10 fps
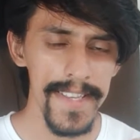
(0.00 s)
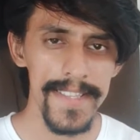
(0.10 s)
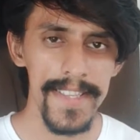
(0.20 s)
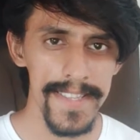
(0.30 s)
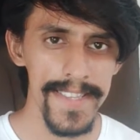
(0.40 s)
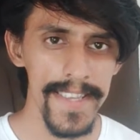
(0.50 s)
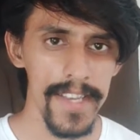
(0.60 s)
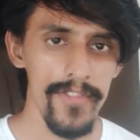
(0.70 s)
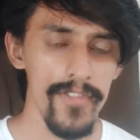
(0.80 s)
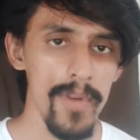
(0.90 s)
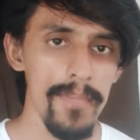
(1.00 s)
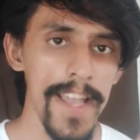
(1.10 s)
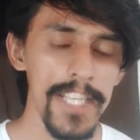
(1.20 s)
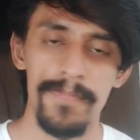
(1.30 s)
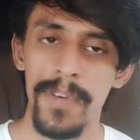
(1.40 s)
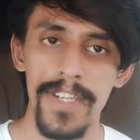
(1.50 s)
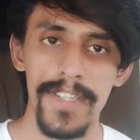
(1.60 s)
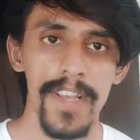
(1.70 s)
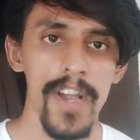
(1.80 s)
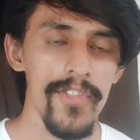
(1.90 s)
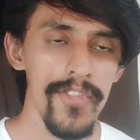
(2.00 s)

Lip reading: is seeing from experts,